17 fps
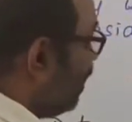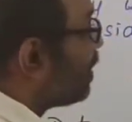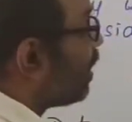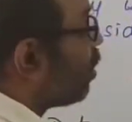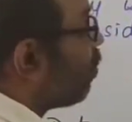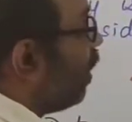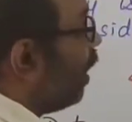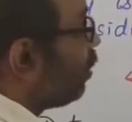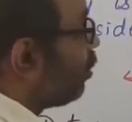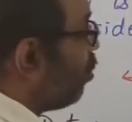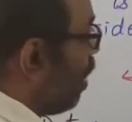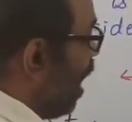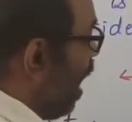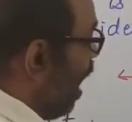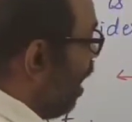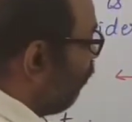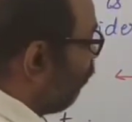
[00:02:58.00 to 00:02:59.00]
is equal to
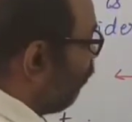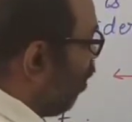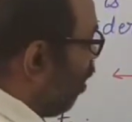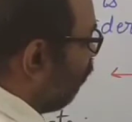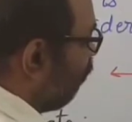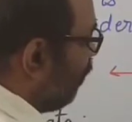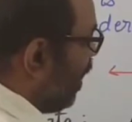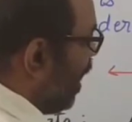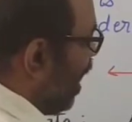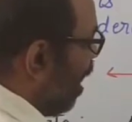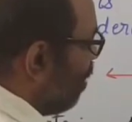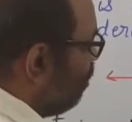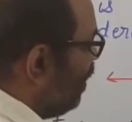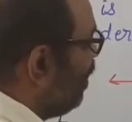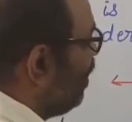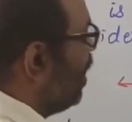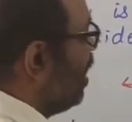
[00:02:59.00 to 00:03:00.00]
half of
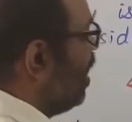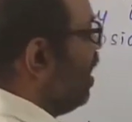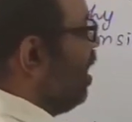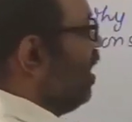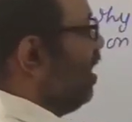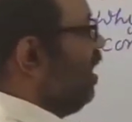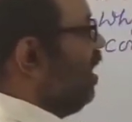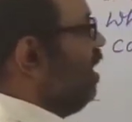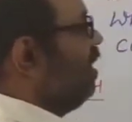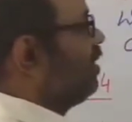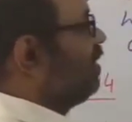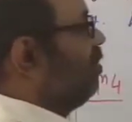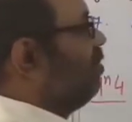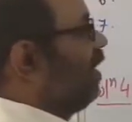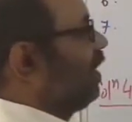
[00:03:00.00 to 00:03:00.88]
AB. AC